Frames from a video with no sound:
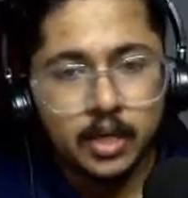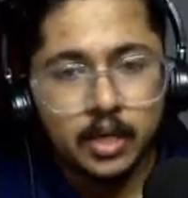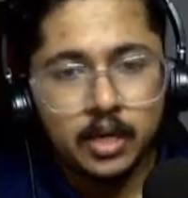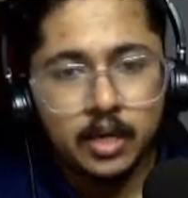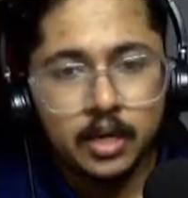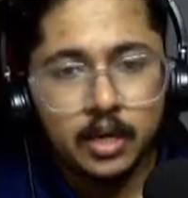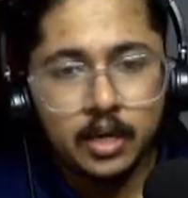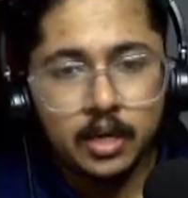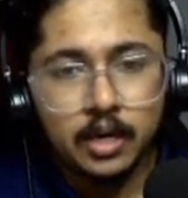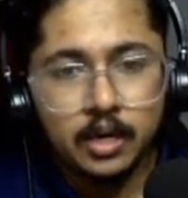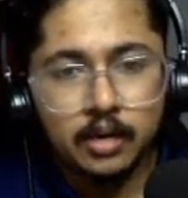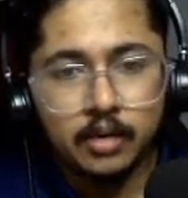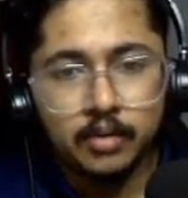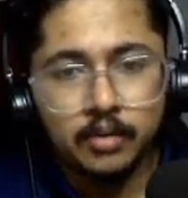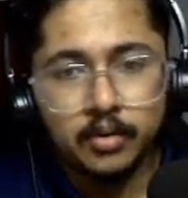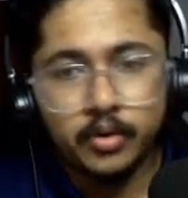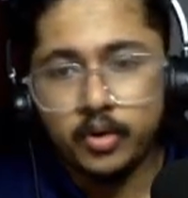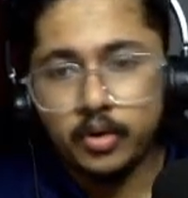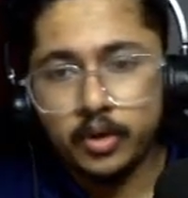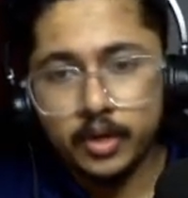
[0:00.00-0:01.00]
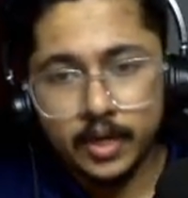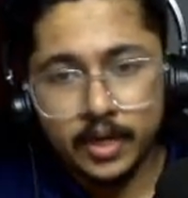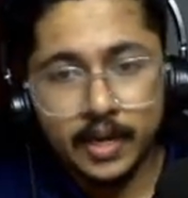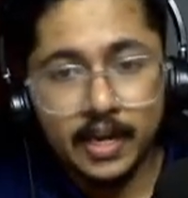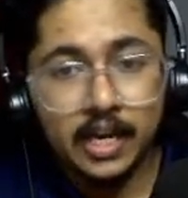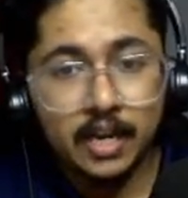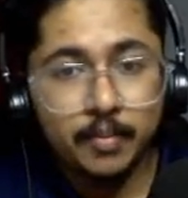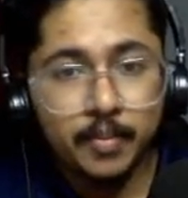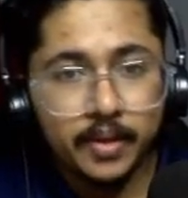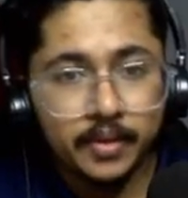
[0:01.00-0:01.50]
on
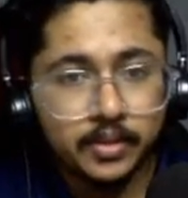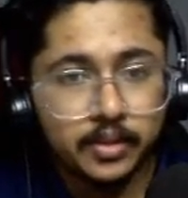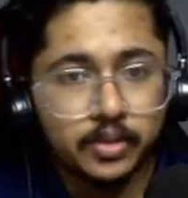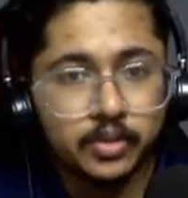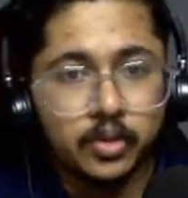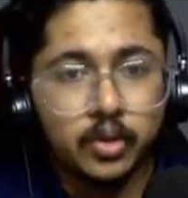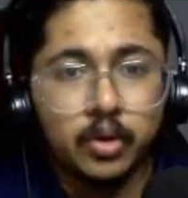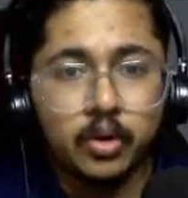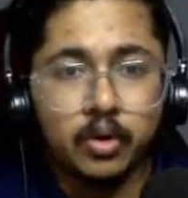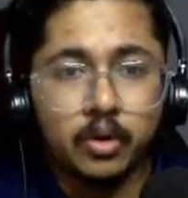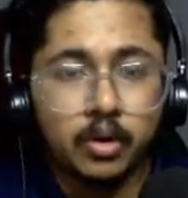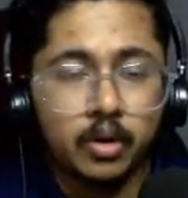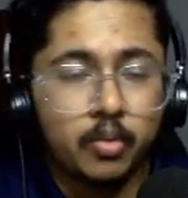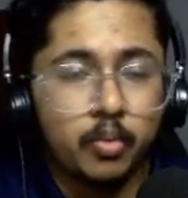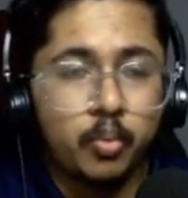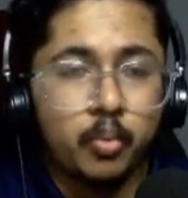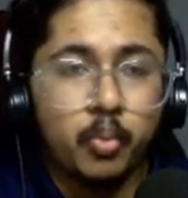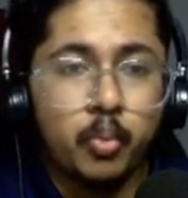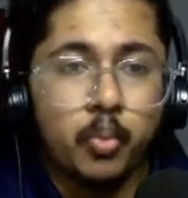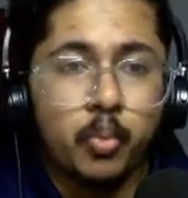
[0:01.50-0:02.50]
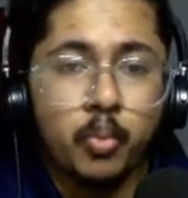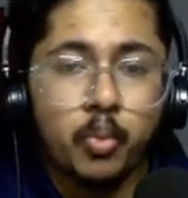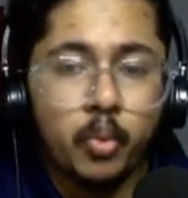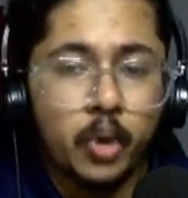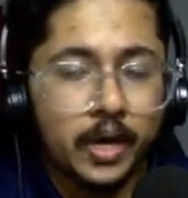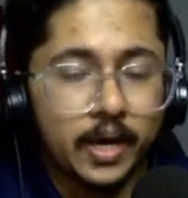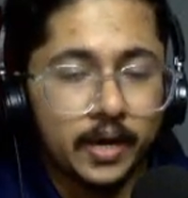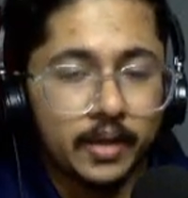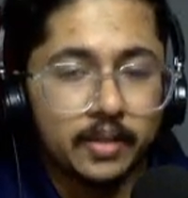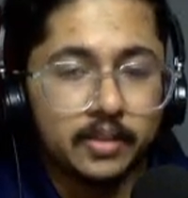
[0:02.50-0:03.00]
daily basis on
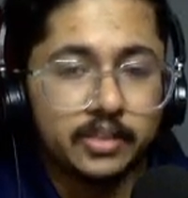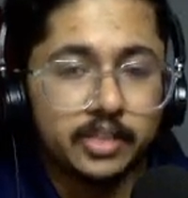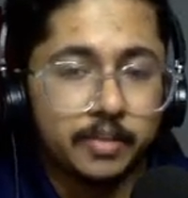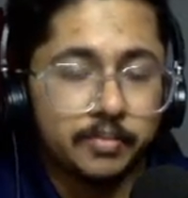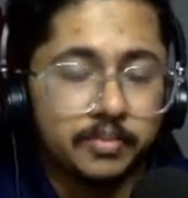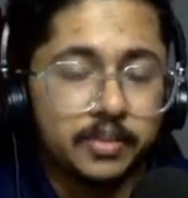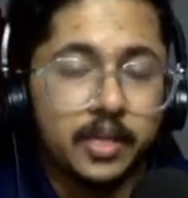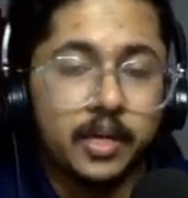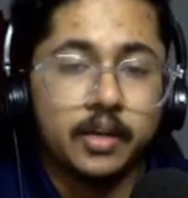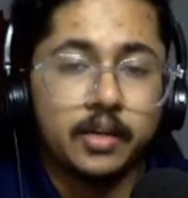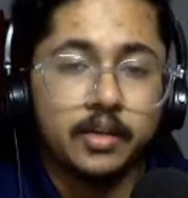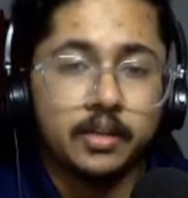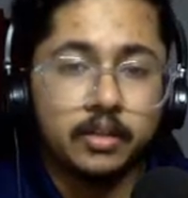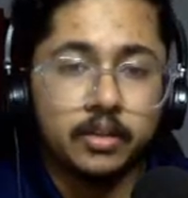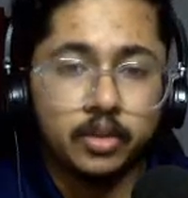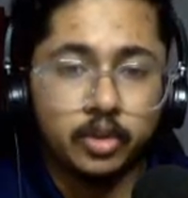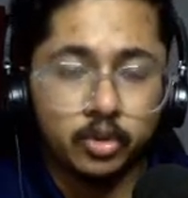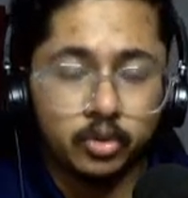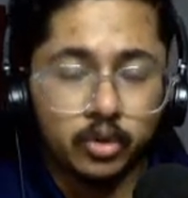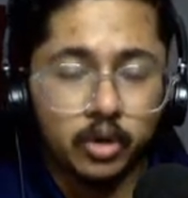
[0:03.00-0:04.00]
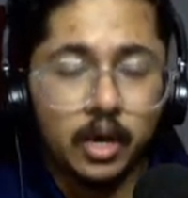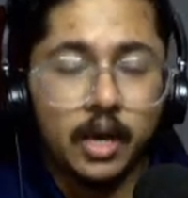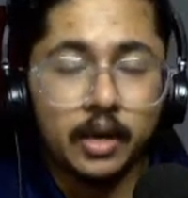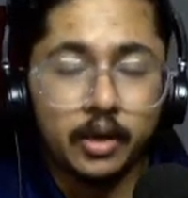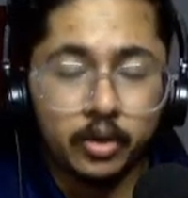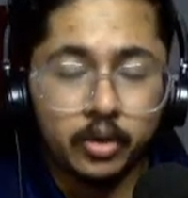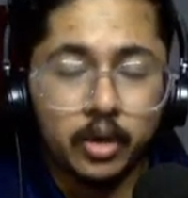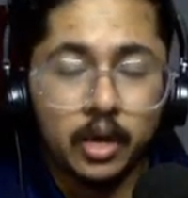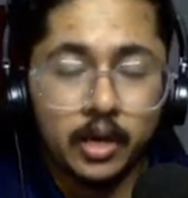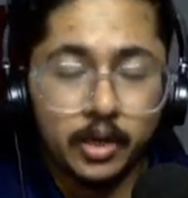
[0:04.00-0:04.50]
what are the steps that
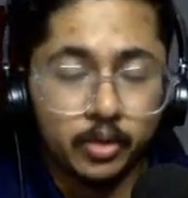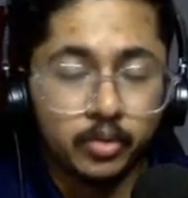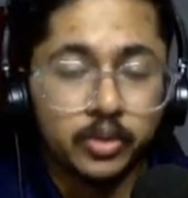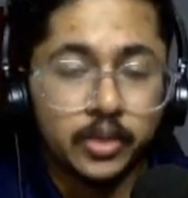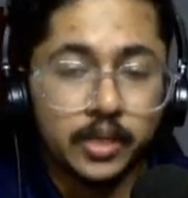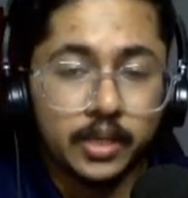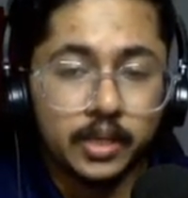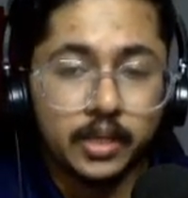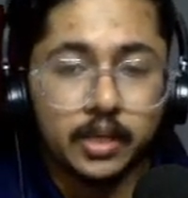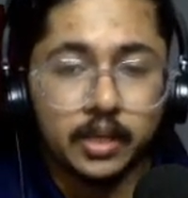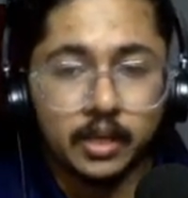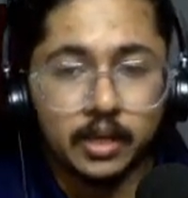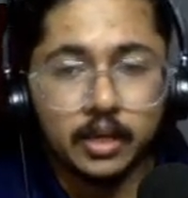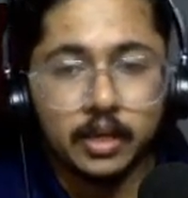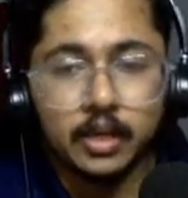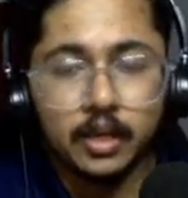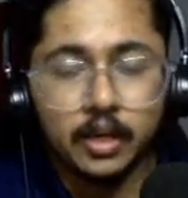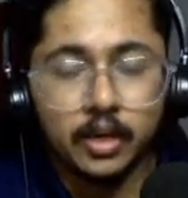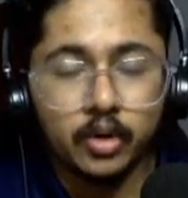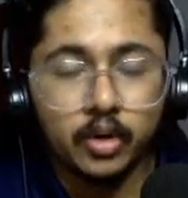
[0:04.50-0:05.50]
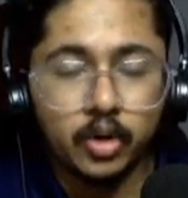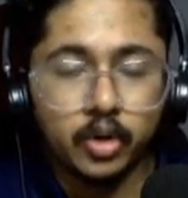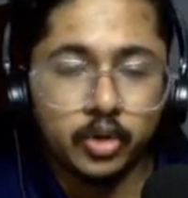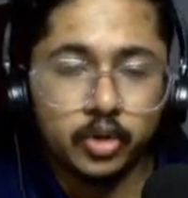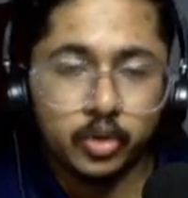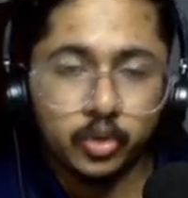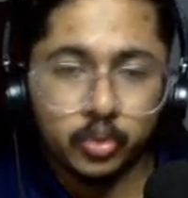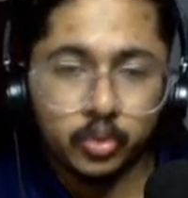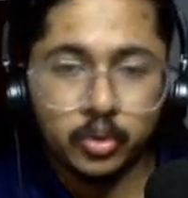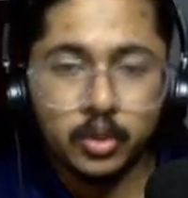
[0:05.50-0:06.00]
you taking in order
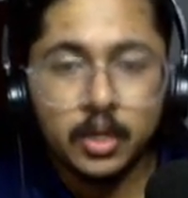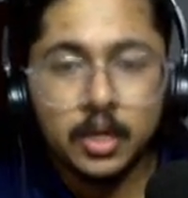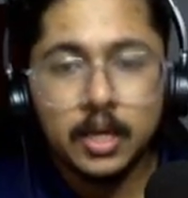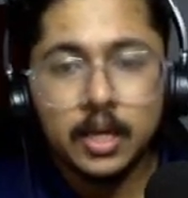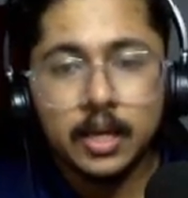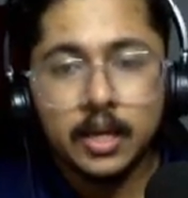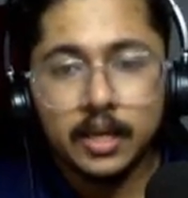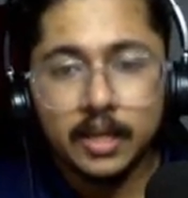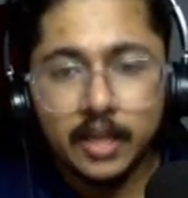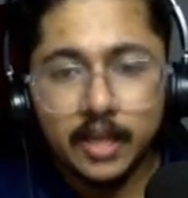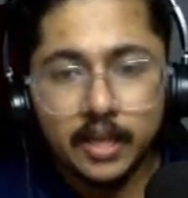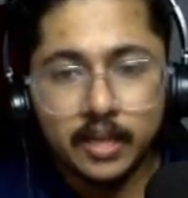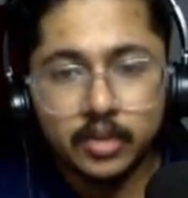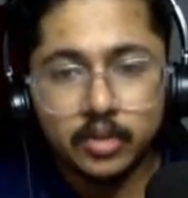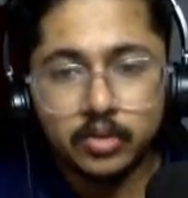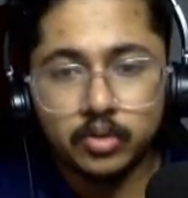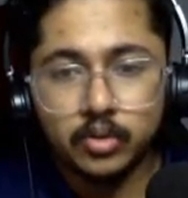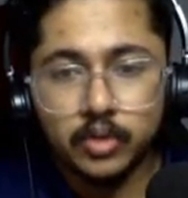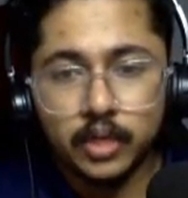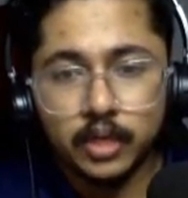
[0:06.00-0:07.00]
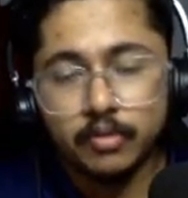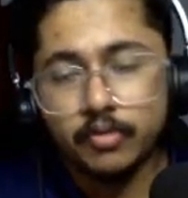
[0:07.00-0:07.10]
to get to there.